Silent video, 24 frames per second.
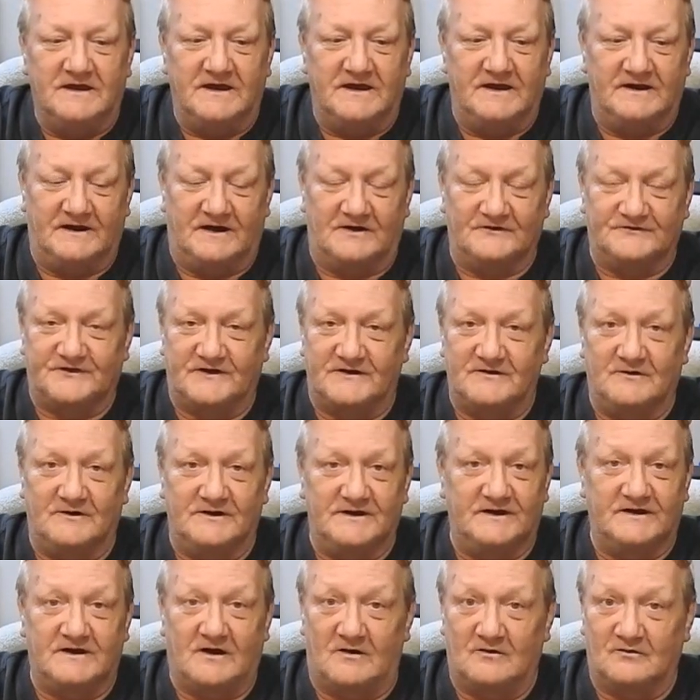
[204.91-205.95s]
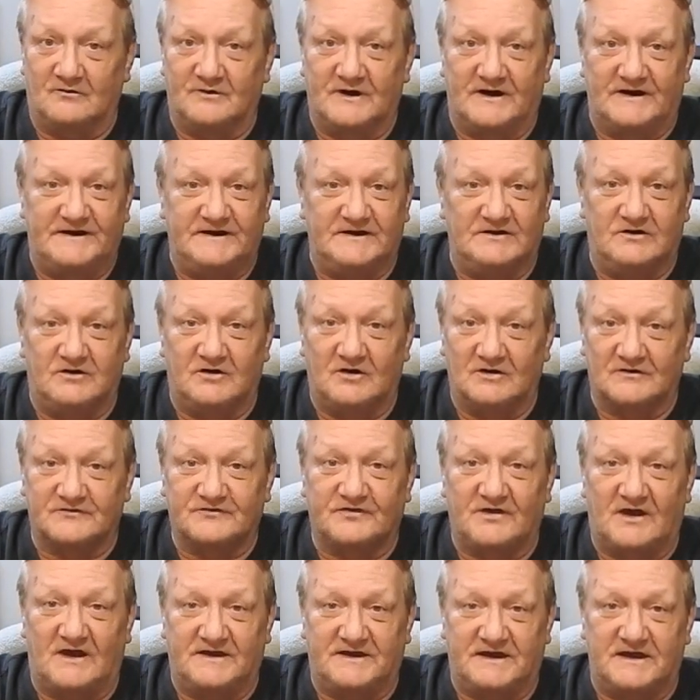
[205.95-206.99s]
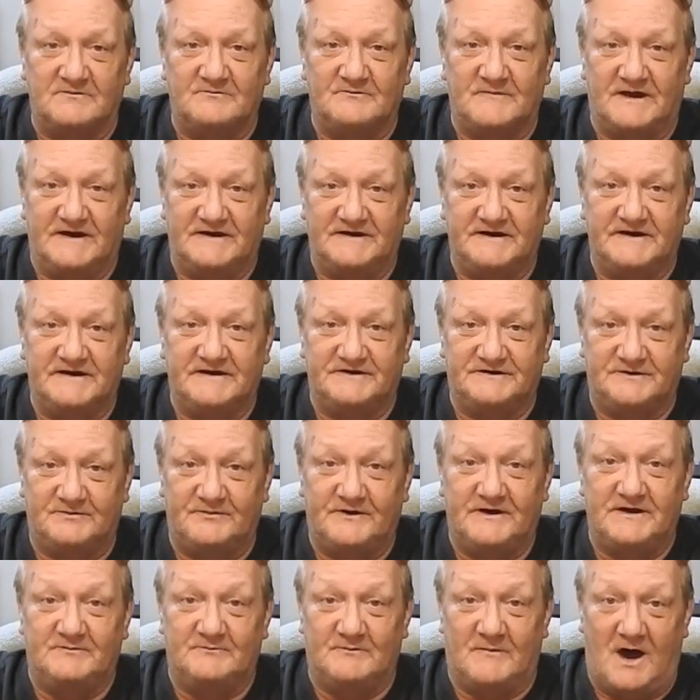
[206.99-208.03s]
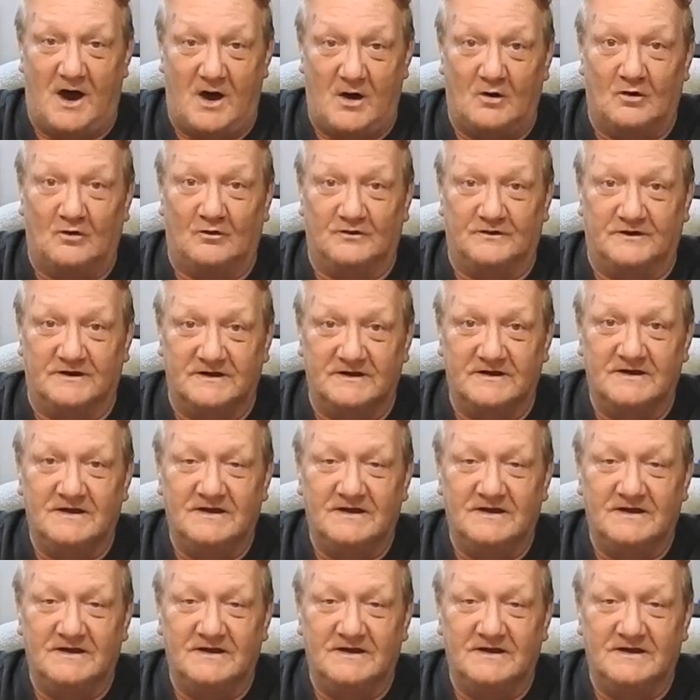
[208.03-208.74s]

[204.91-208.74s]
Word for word: and I'll tell you, it already looks like it may need to be mowed.